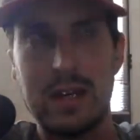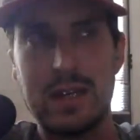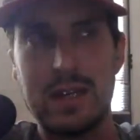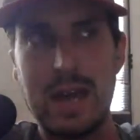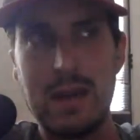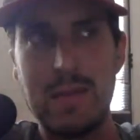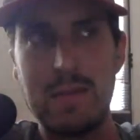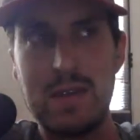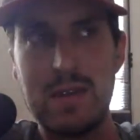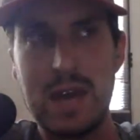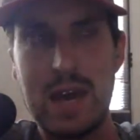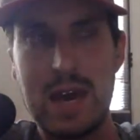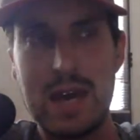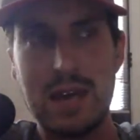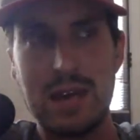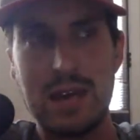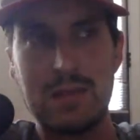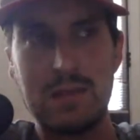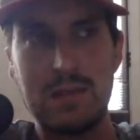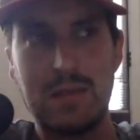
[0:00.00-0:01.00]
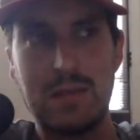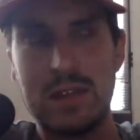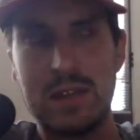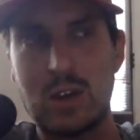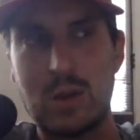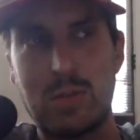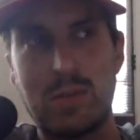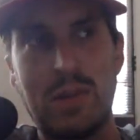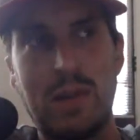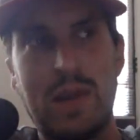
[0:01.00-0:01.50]
game day, let
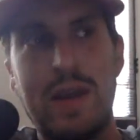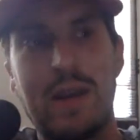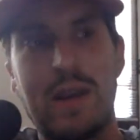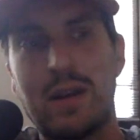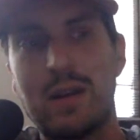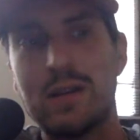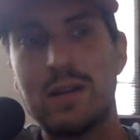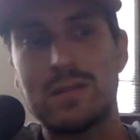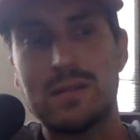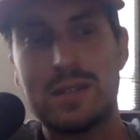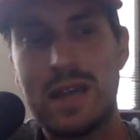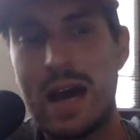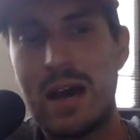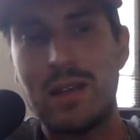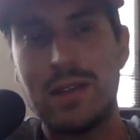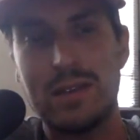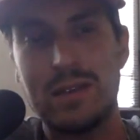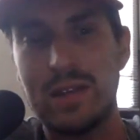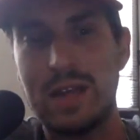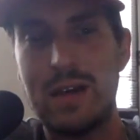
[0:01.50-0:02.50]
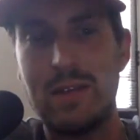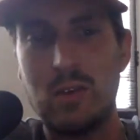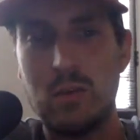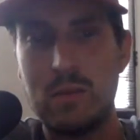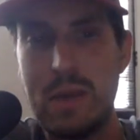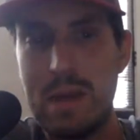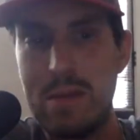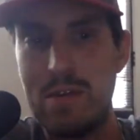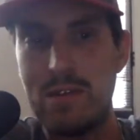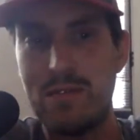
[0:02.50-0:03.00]
their player talent
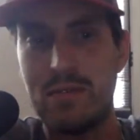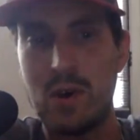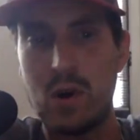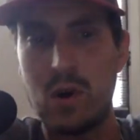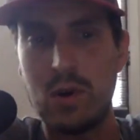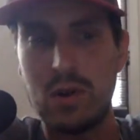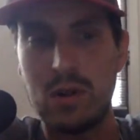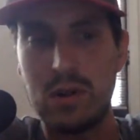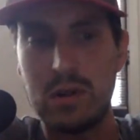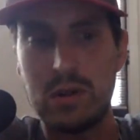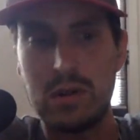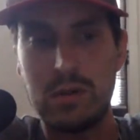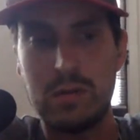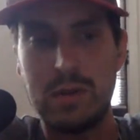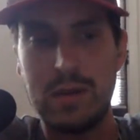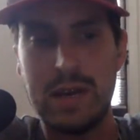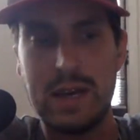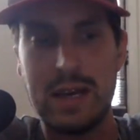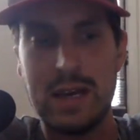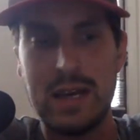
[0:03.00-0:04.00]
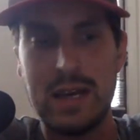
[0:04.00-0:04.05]
level maybe fall a little bit,